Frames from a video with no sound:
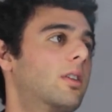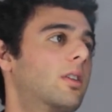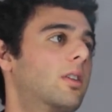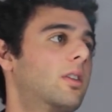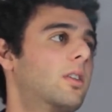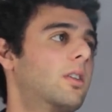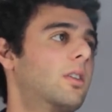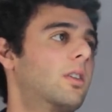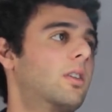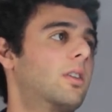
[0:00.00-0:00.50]

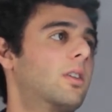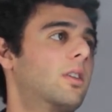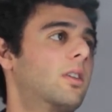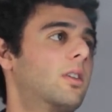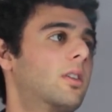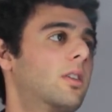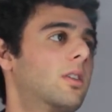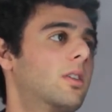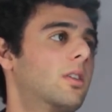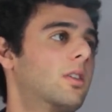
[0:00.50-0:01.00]

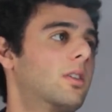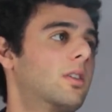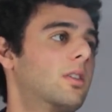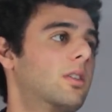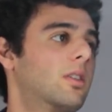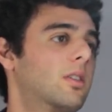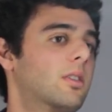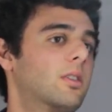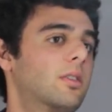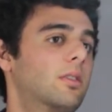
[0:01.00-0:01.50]

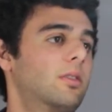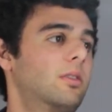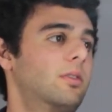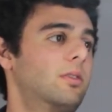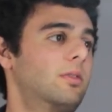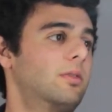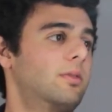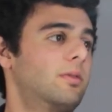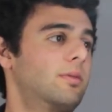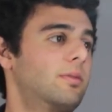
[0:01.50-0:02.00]

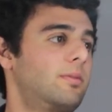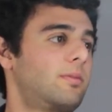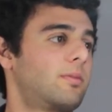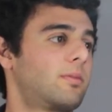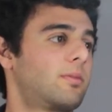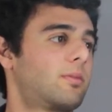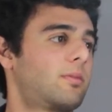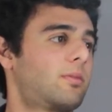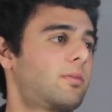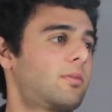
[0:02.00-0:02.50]
(silence)